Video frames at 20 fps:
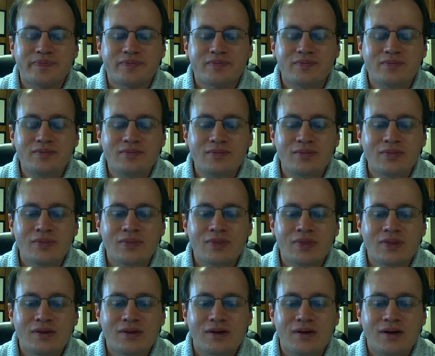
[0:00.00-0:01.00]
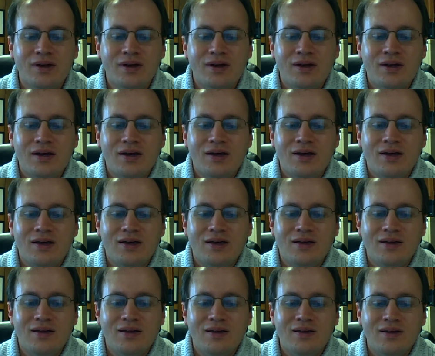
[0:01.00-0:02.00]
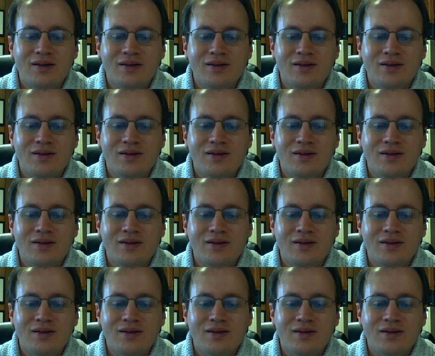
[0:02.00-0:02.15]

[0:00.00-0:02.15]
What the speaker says: No one is speaking in this clip.